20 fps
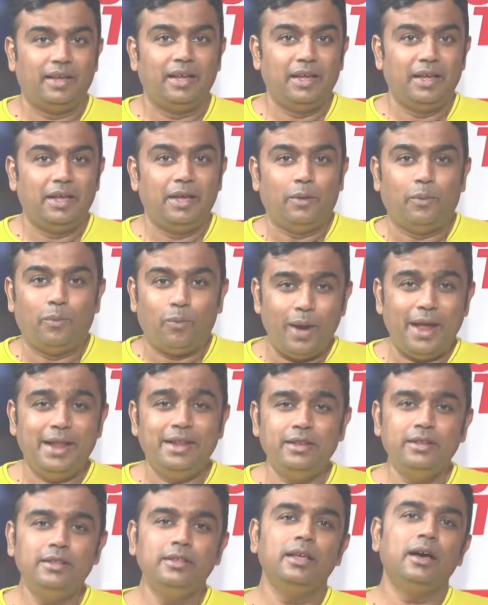
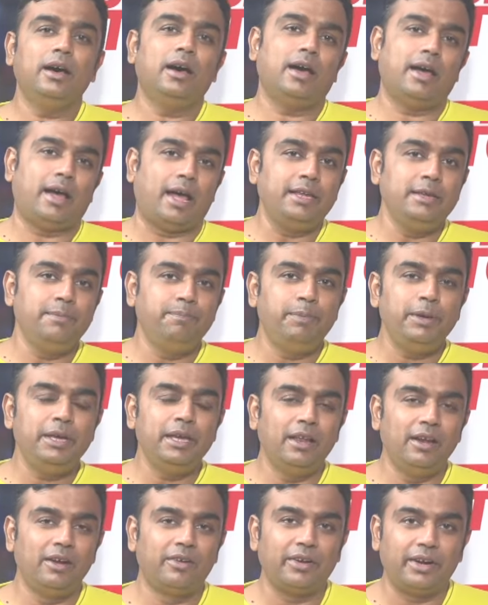When the
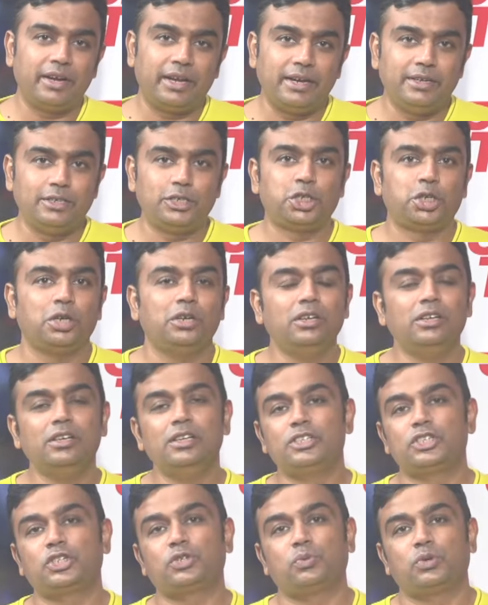IPL retention
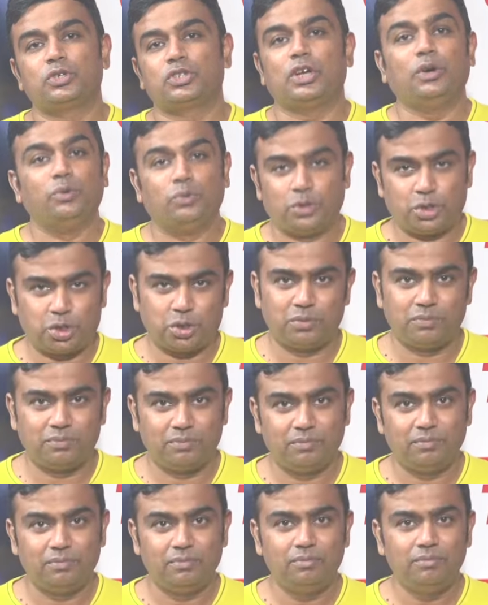list was out,
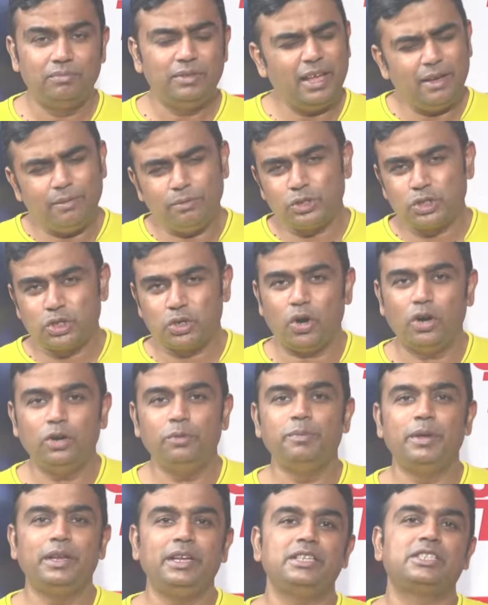there was not
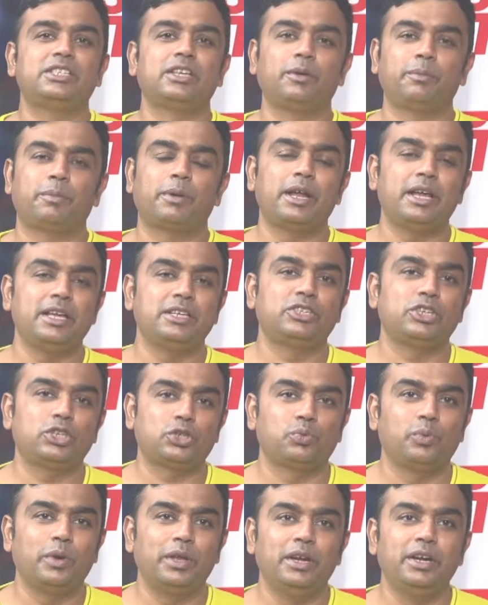many surprises
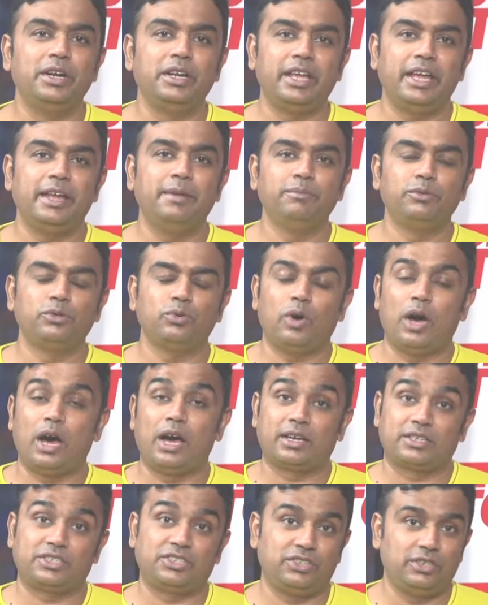when it came to
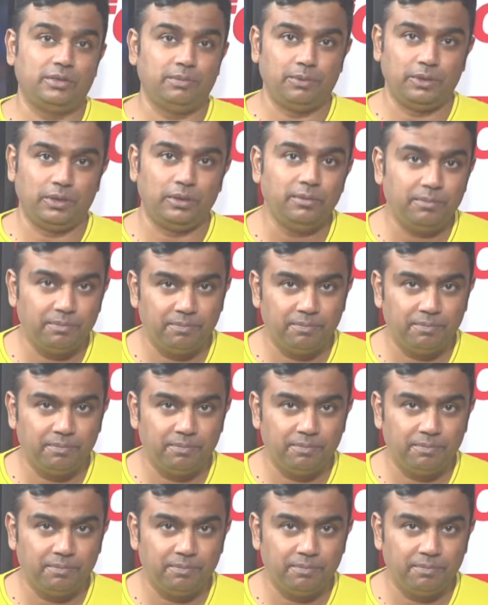RCB.